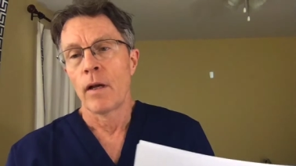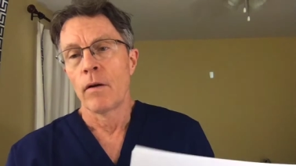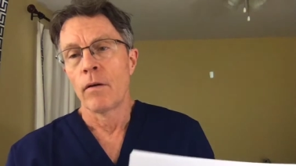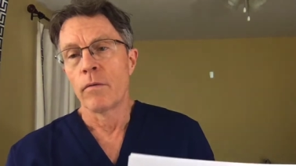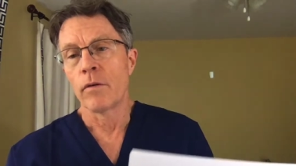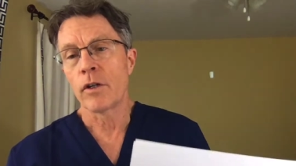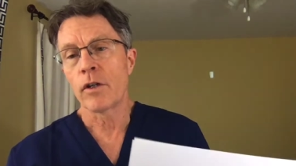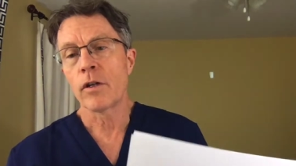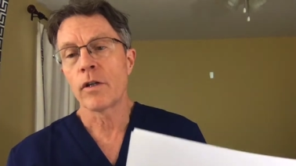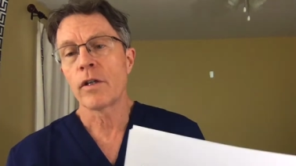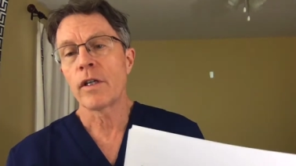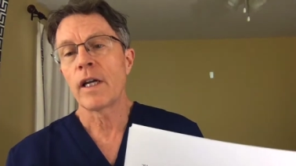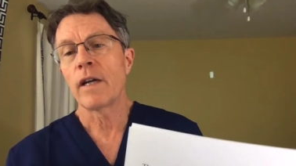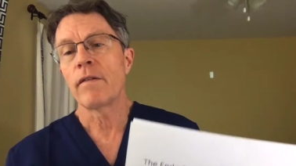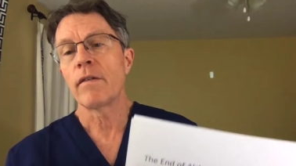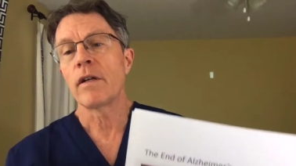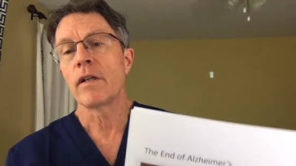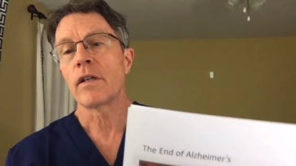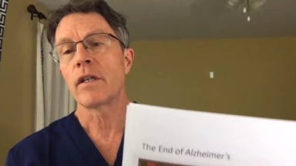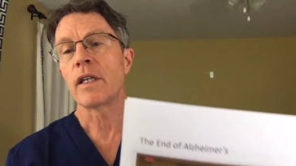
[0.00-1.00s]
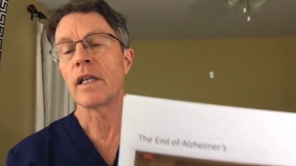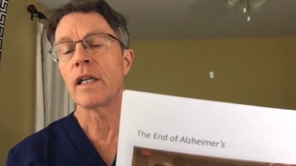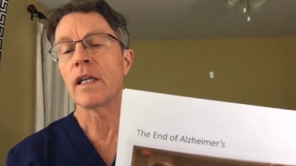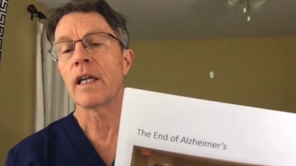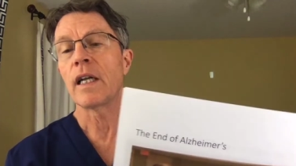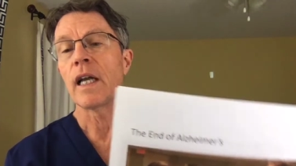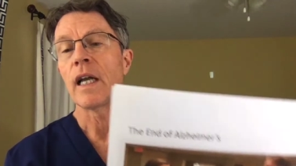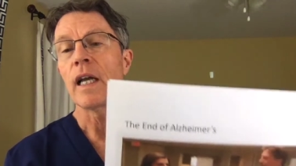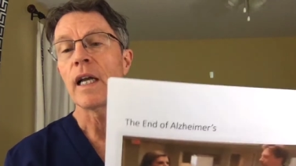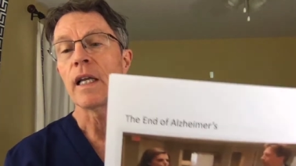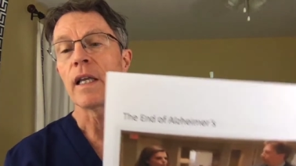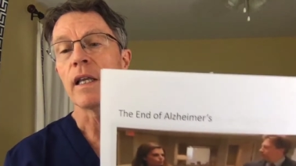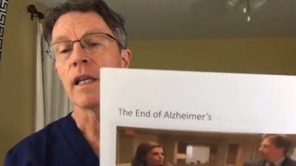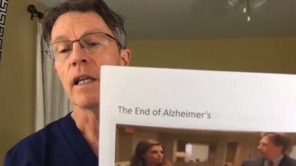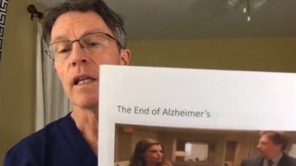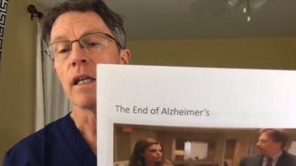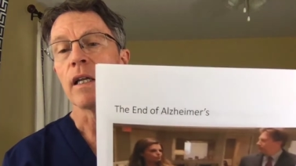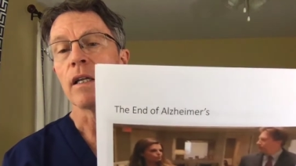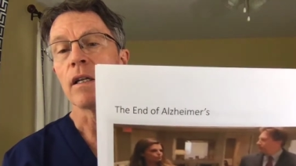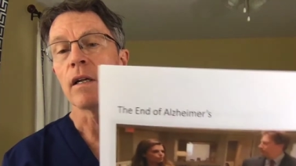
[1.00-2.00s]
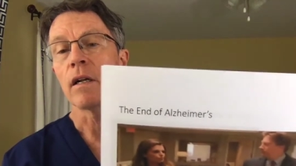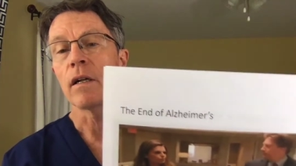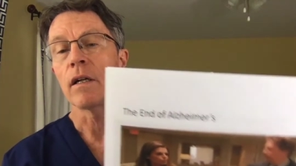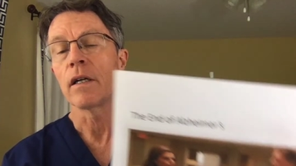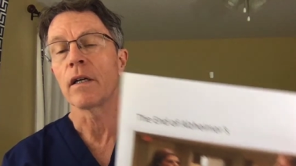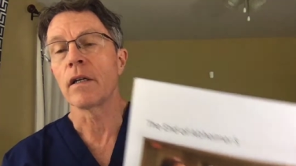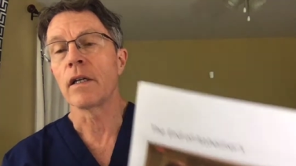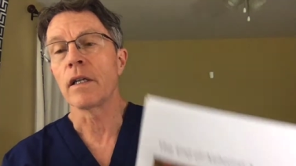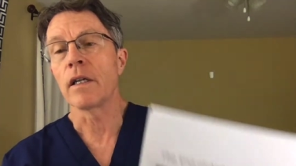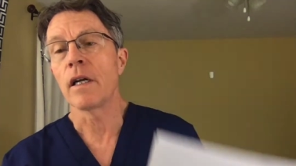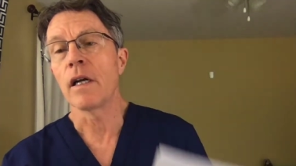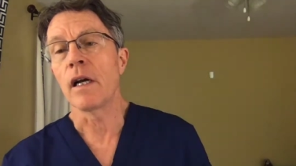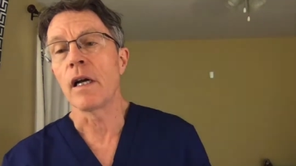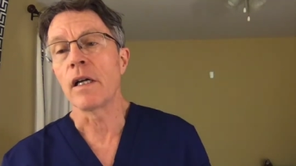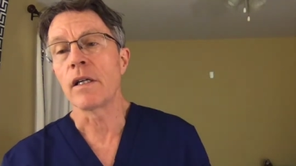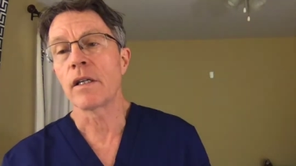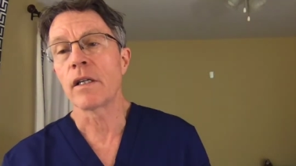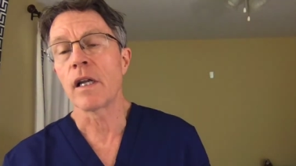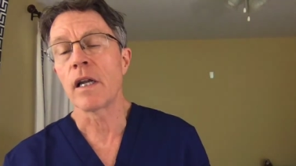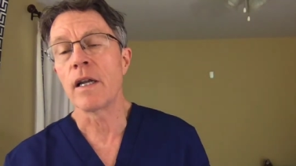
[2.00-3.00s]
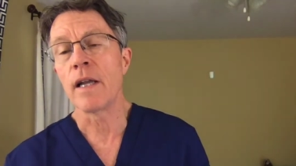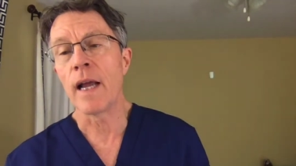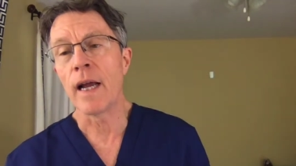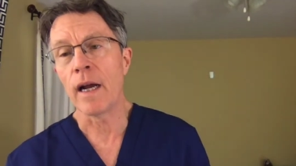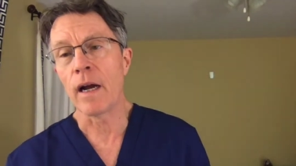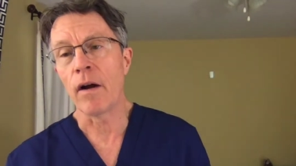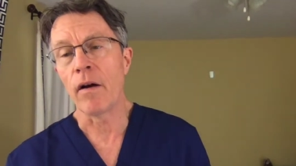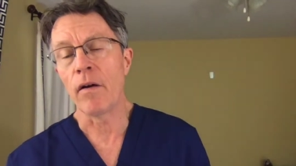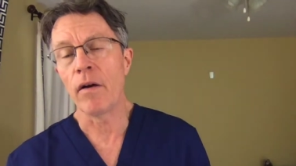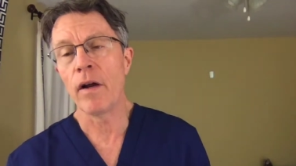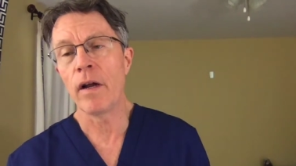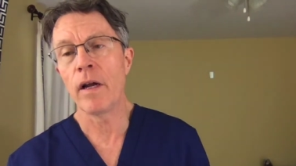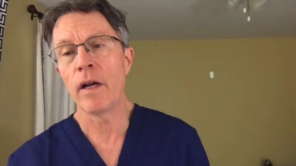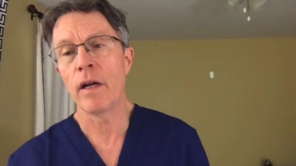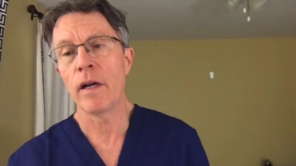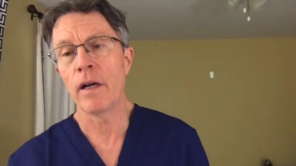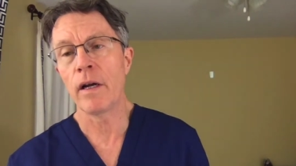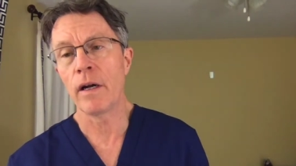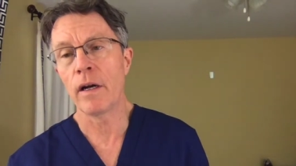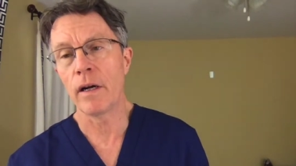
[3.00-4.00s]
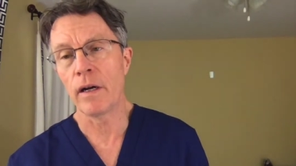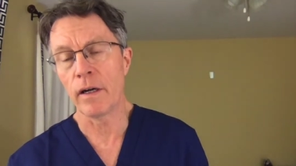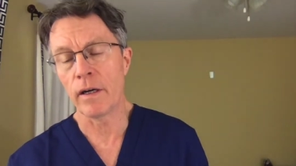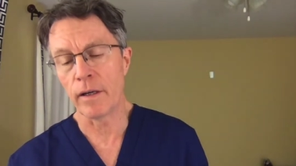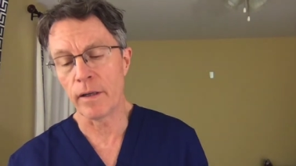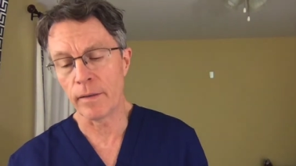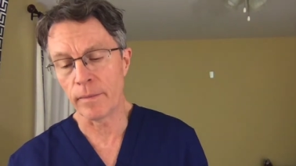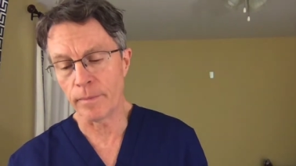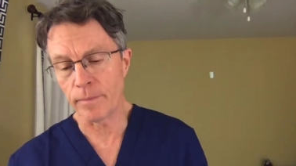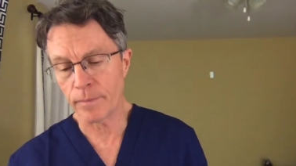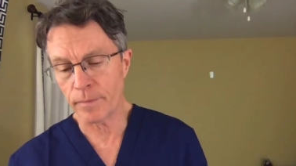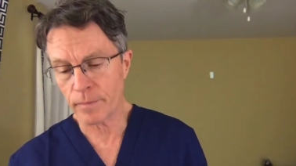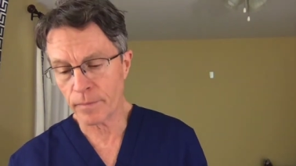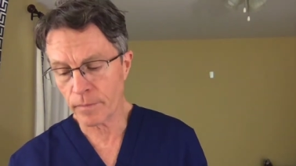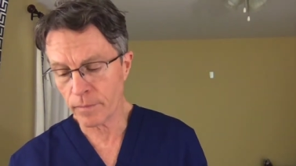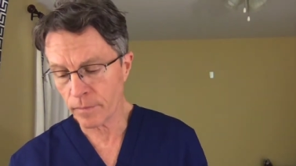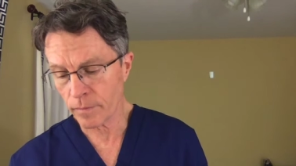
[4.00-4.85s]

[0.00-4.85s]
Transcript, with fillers: research evidence to indicate that it clearly does. Now, um,